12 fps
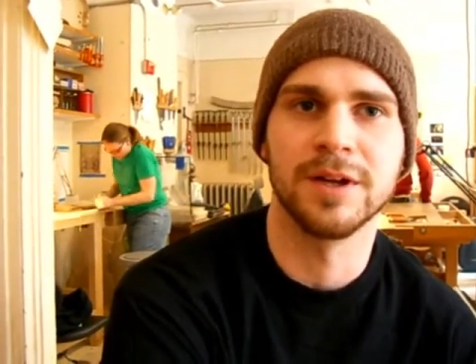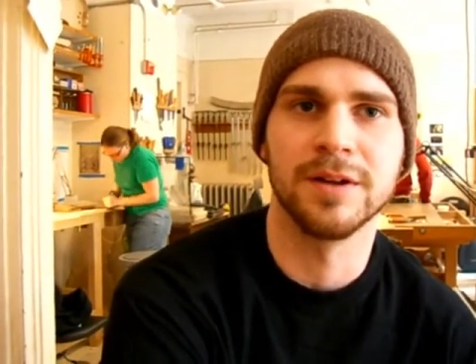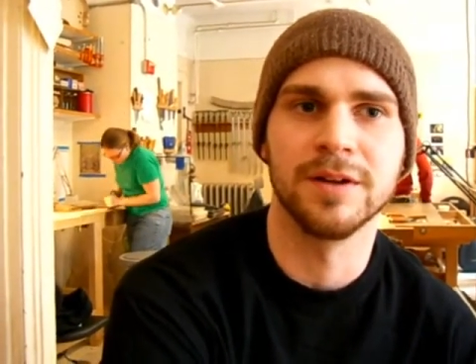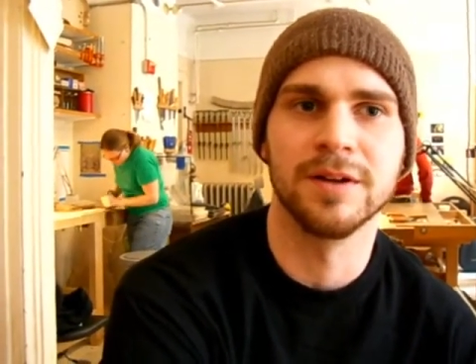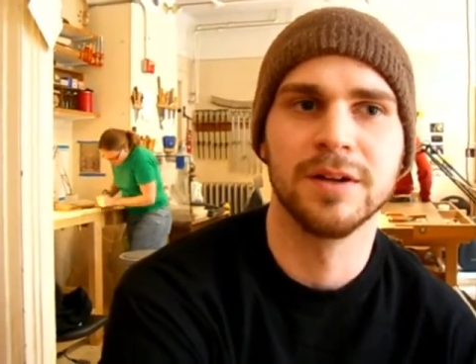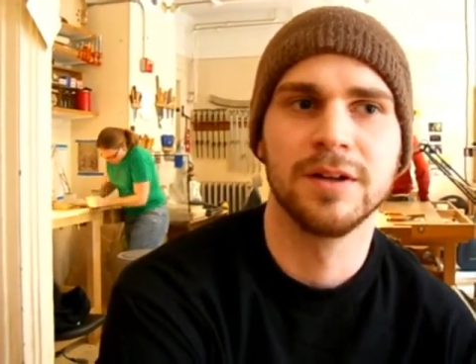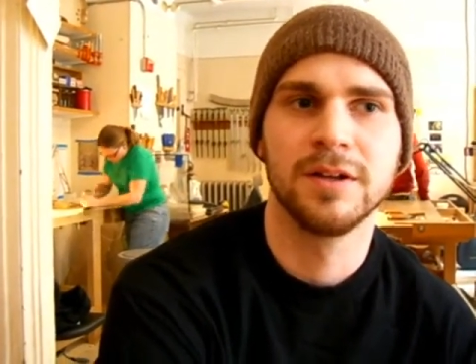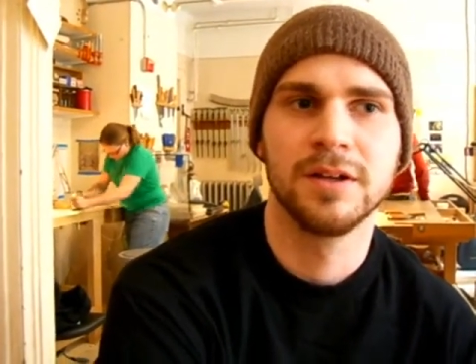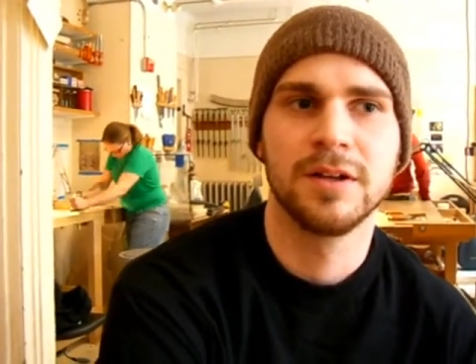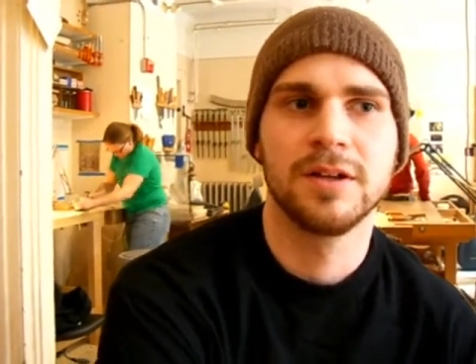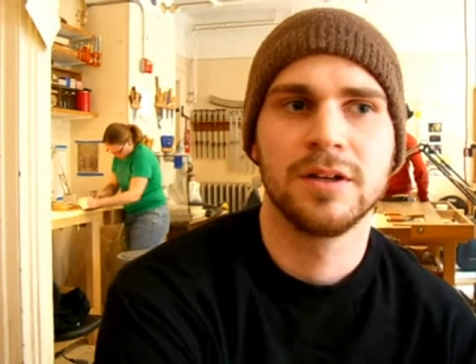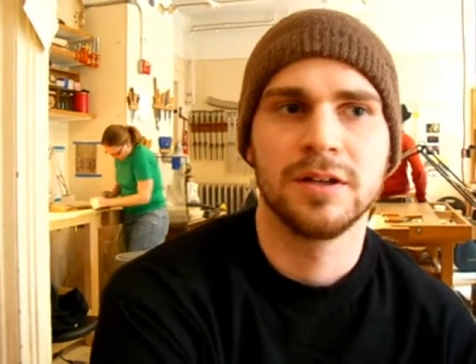
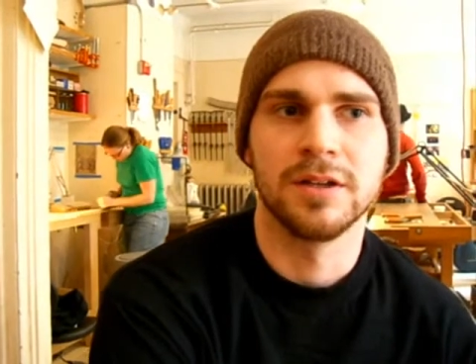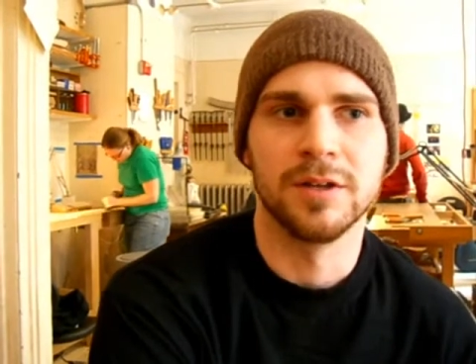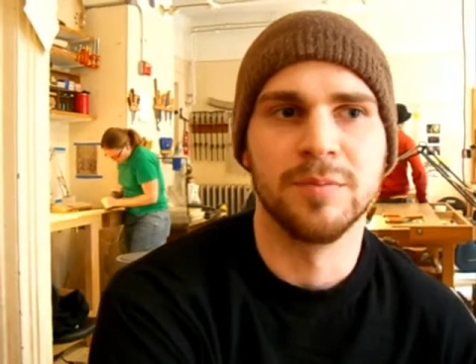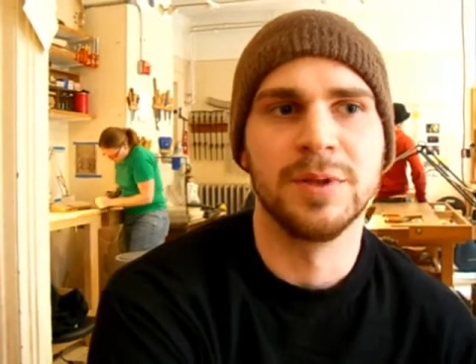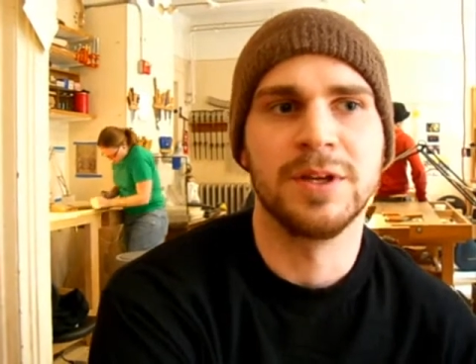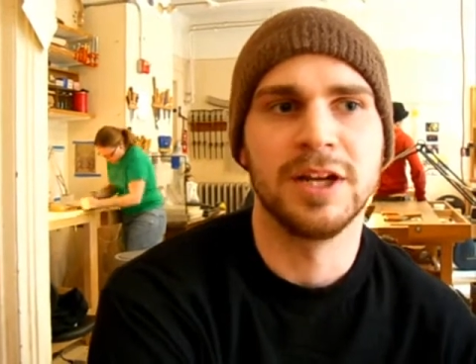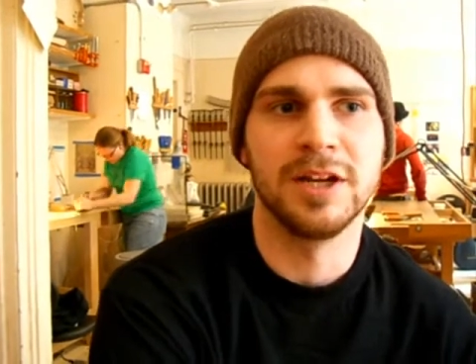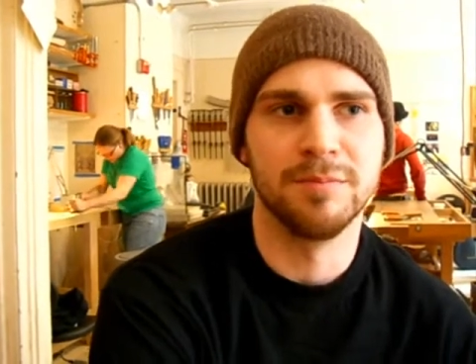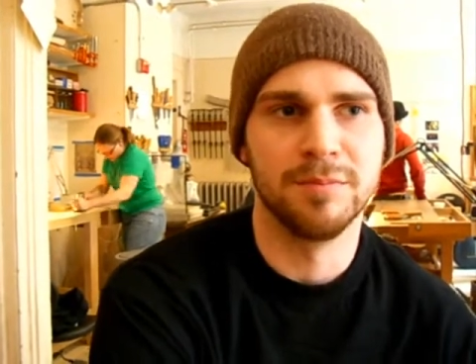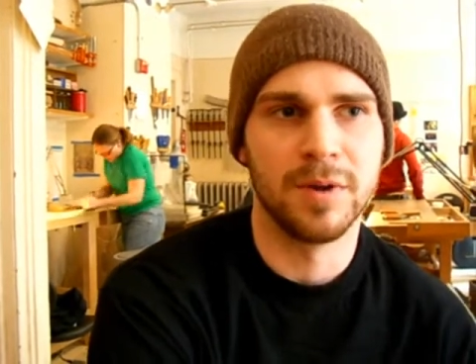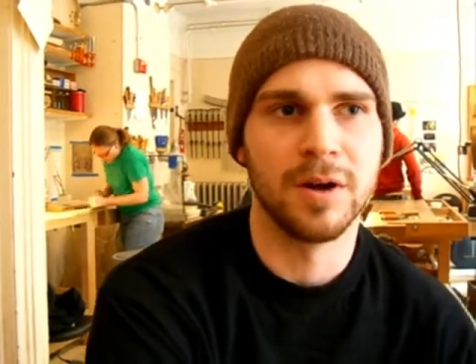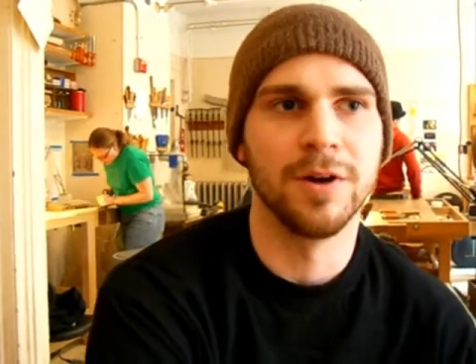And it
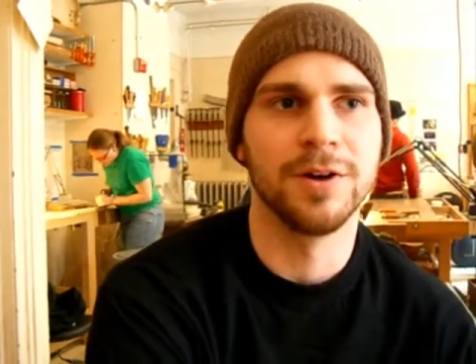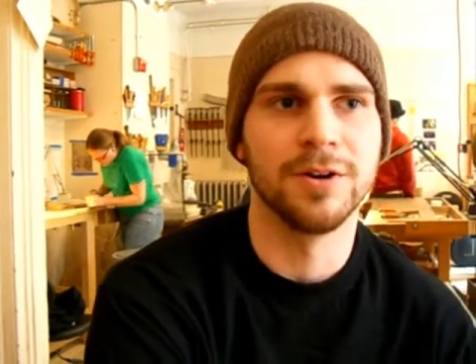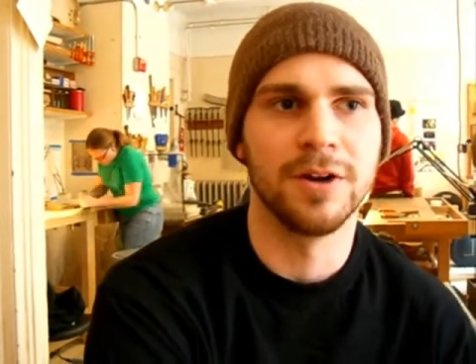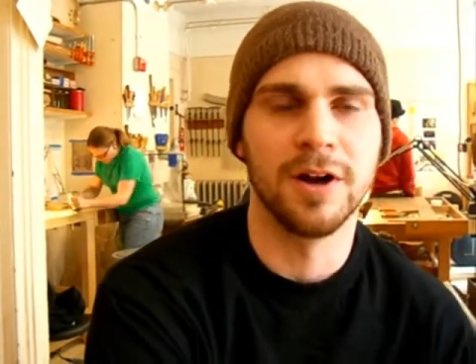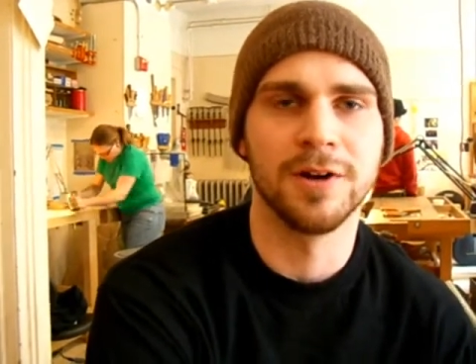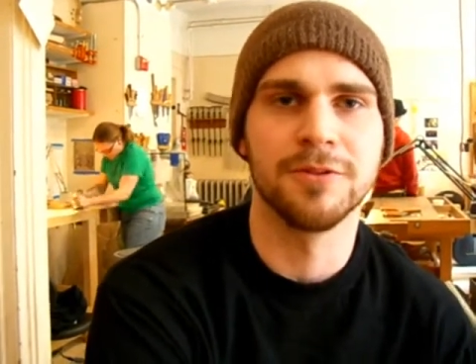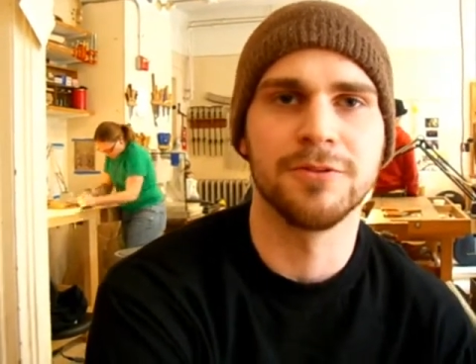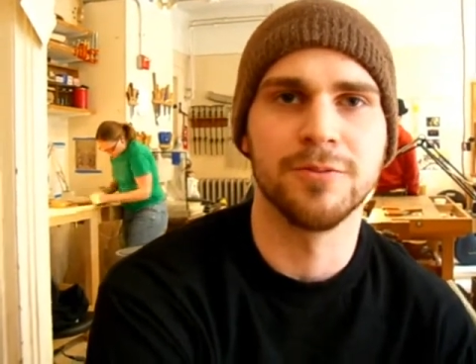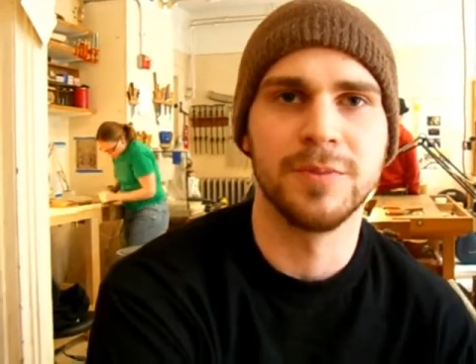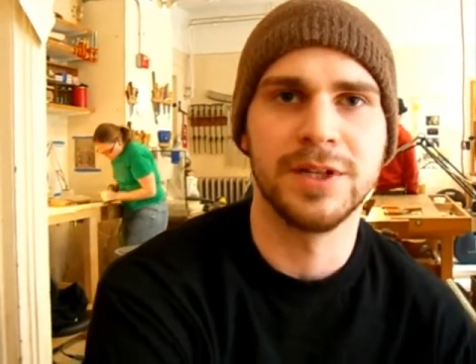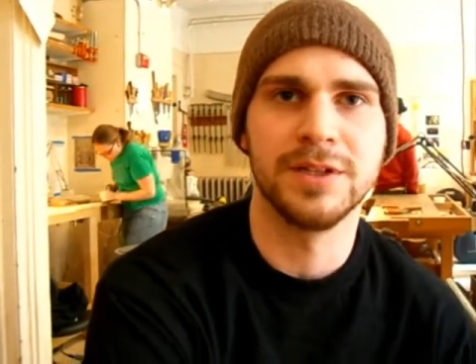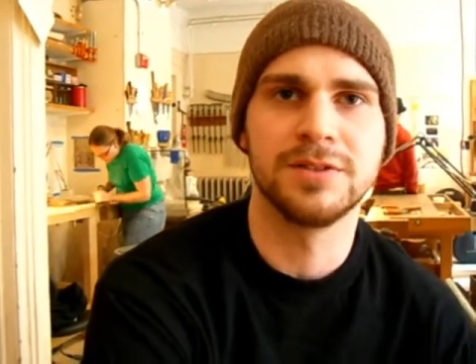became harder and harder for
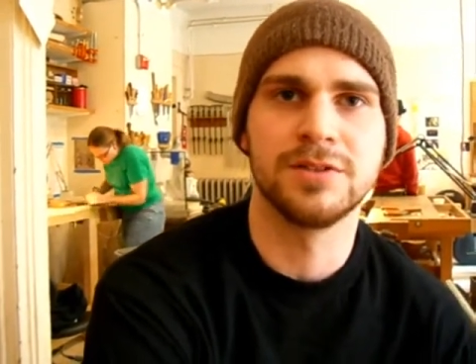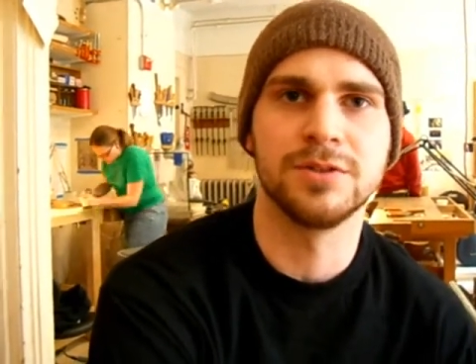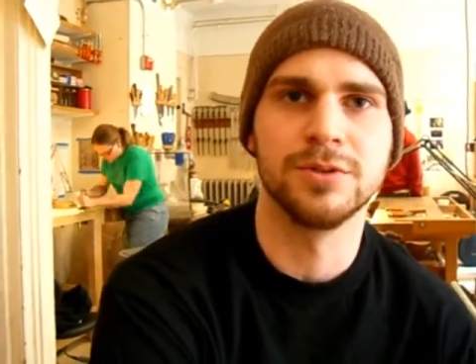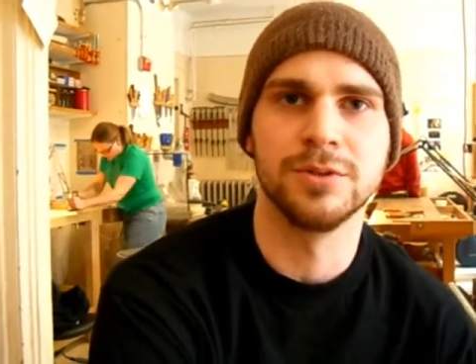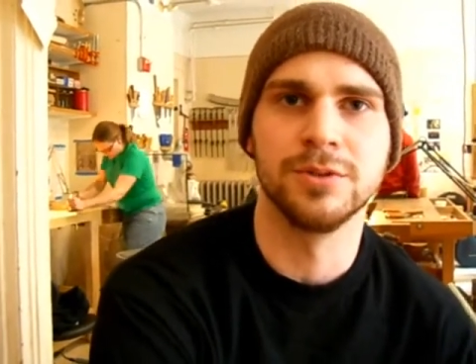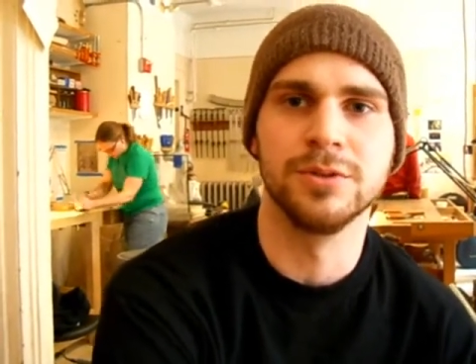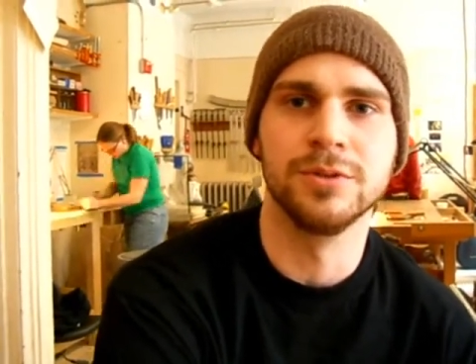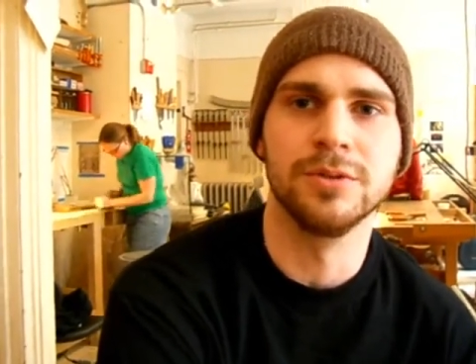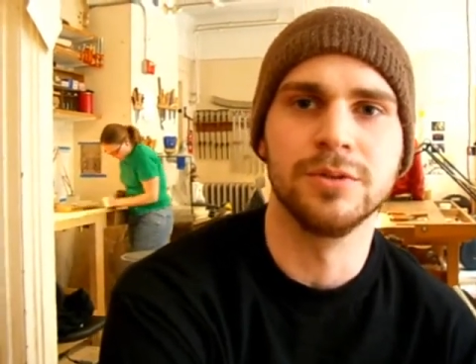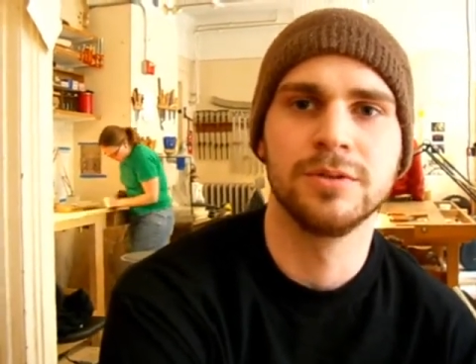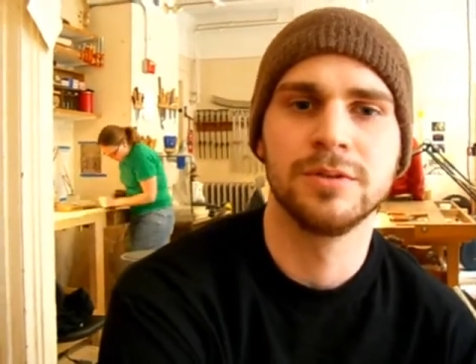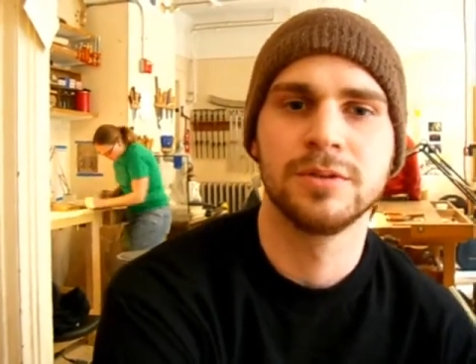me to